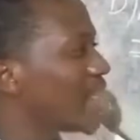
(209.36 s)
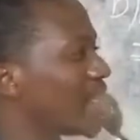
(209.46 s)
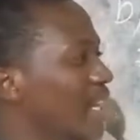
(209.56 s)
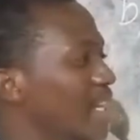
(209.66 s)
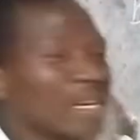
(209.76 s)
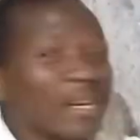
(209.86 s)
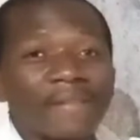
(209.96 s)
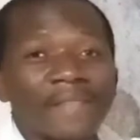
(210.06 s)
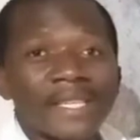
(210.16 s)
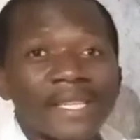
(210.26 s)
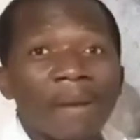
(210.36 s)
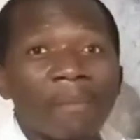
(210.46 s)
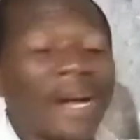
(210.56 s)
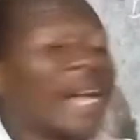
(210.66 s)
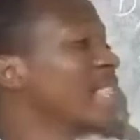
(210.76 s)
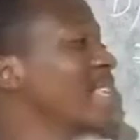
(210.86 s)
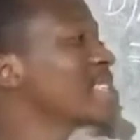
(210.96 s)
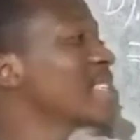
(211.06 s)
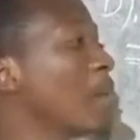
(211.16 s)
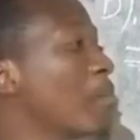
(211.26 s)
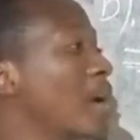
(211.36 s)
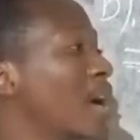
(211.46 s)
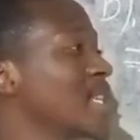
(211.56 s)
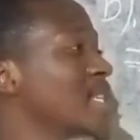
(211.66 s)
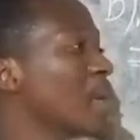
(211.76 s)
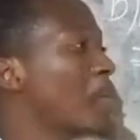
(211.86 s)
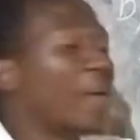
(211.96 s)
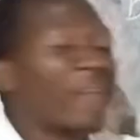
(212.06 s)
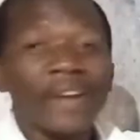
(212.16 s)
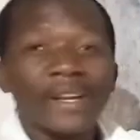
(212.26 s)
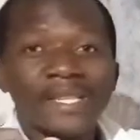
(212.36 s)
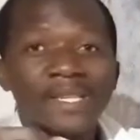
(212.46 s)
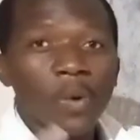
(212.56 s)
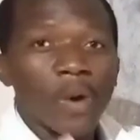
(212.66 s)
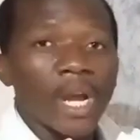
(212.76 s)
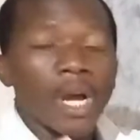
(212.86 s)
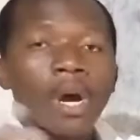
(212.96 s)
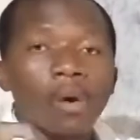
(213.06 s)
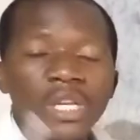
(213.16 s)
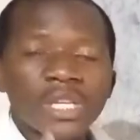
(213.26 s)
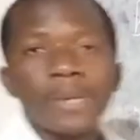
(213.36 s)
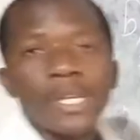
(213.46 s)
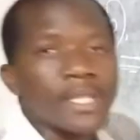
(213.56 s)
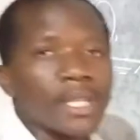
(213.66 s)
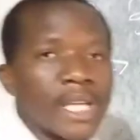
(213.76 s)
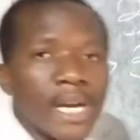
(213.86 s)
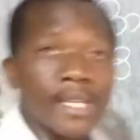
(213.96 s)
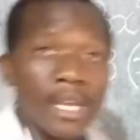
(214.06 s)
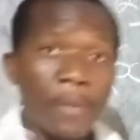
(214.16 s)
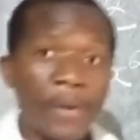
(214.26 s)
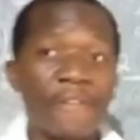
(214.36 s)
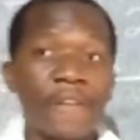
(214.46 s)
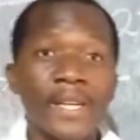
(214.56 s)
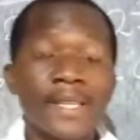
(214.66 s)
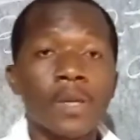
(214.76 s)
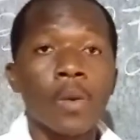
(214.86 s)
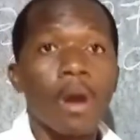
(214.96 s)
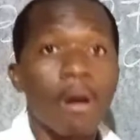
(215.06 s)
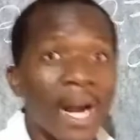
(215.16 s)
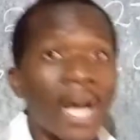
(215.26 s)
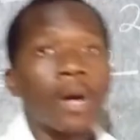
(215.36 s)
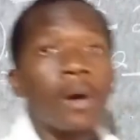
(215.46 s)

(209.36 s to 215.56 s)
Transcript: at the nature of this number. This number is a perfect square, which means it has a perfect square